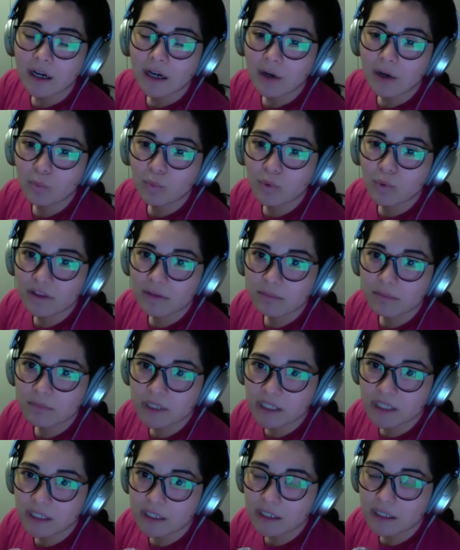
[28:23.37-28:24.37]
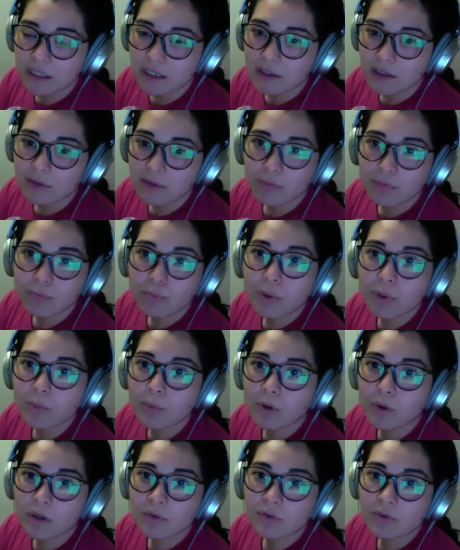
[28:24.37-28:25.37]
with me, if we
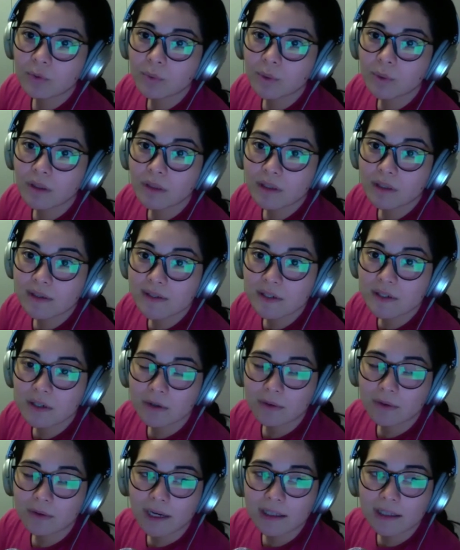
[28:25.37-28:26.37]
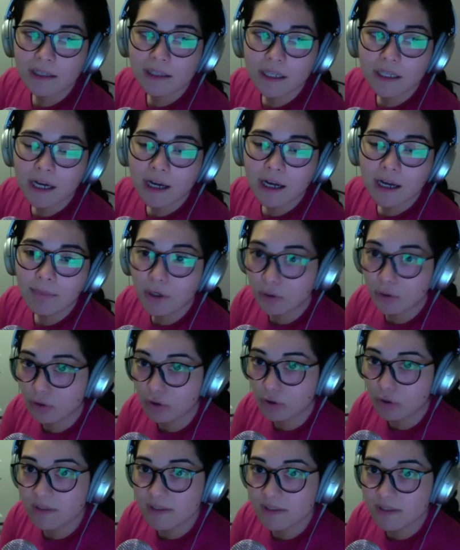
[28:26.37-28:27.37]
weren't doing things correctly, there
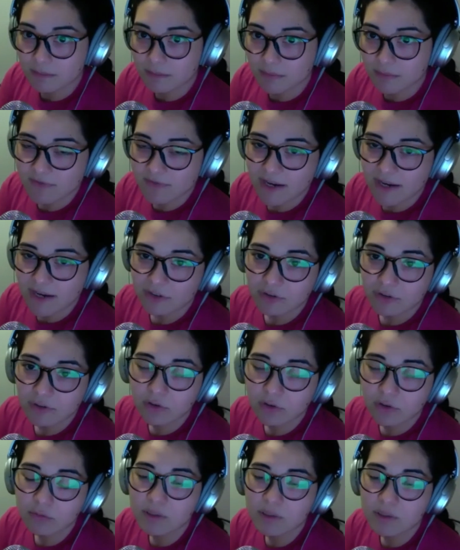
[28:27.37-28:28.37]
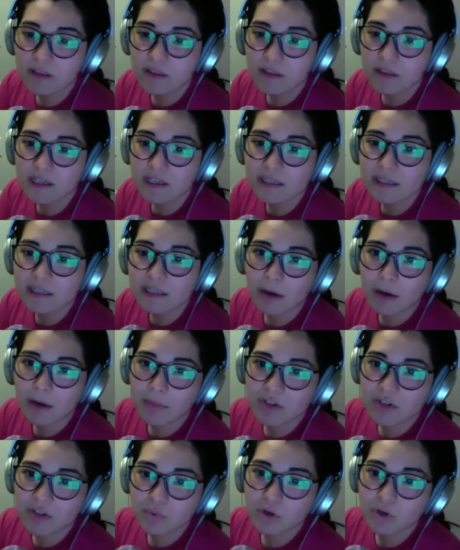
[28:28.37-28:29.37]
could be some bus factor. There could be things about
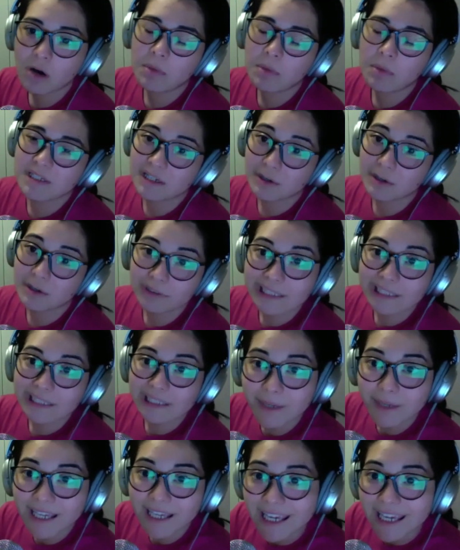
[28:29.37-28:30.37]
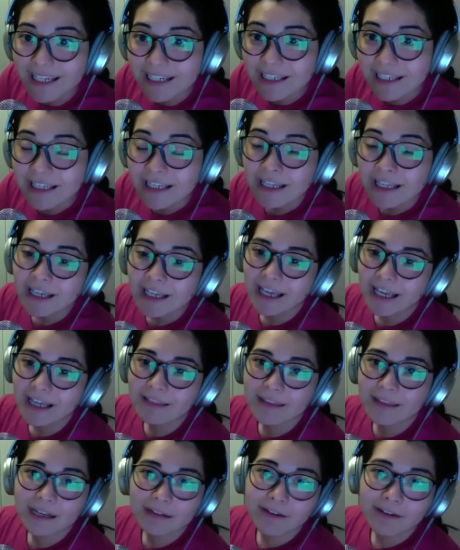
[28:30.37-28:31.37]
managed WooCommerce that only live in my head.
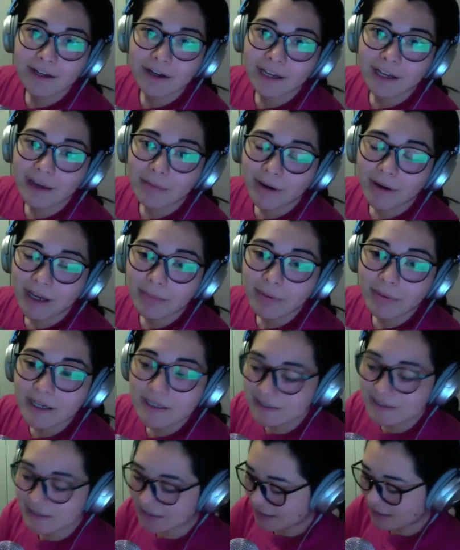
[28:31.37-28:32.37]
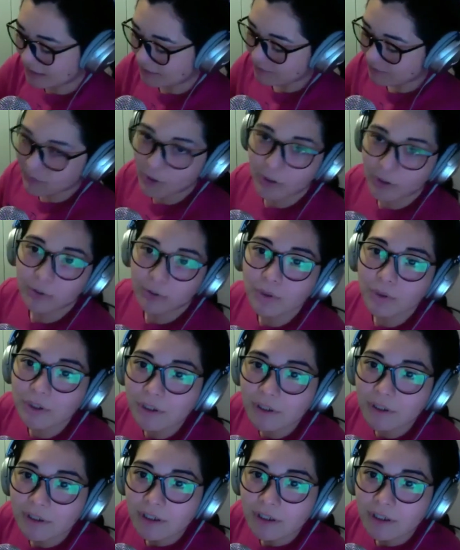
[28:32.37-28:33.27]
And then if I got hit by a bus, knock on wood,